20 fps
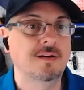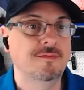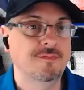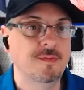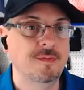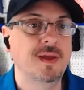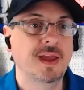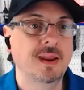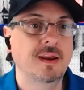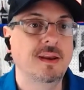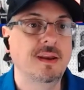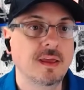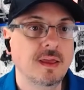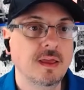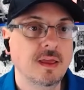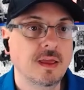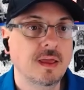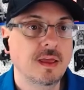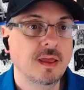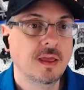ever made.
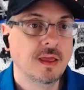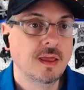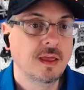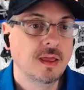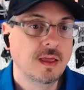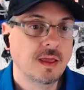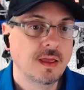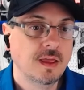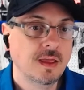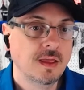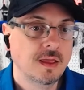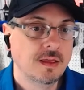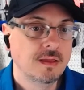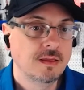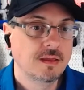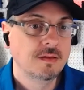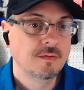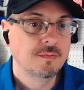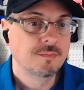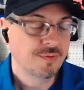Yeah.
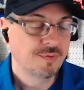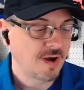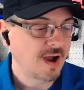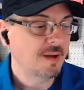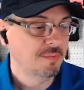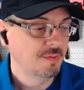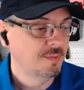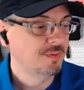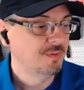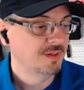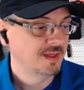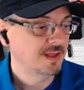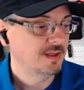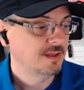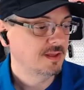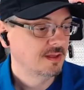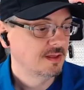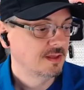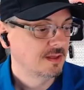Probably.